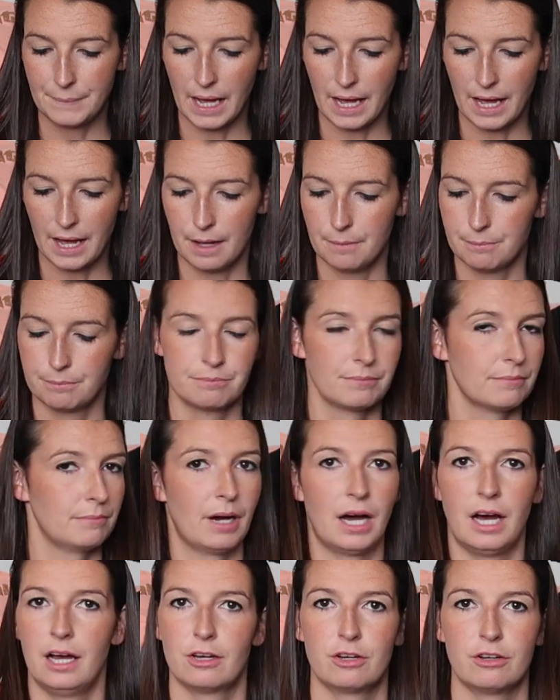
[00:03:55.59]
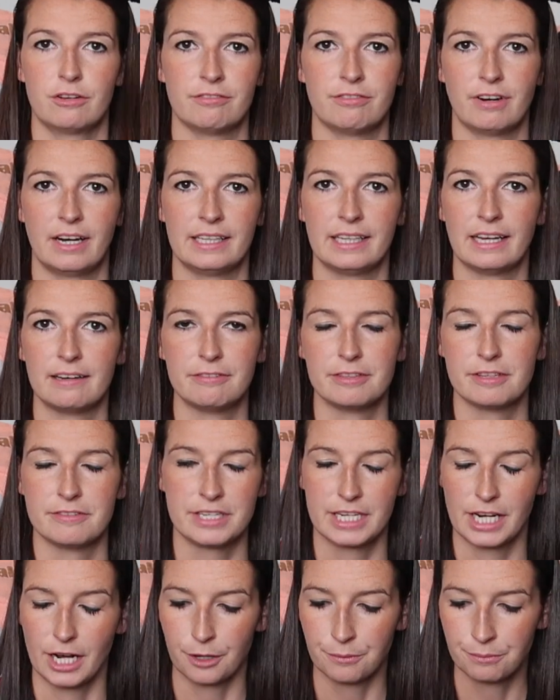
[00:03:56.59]
but I couldn't find that for the
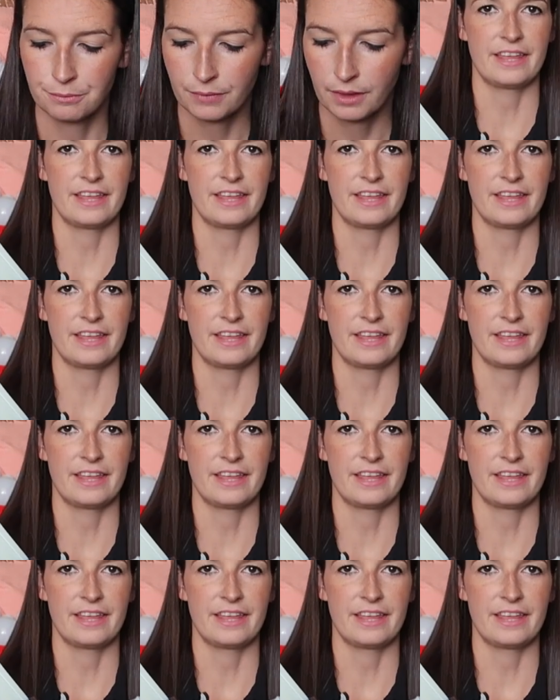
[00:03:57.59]
video.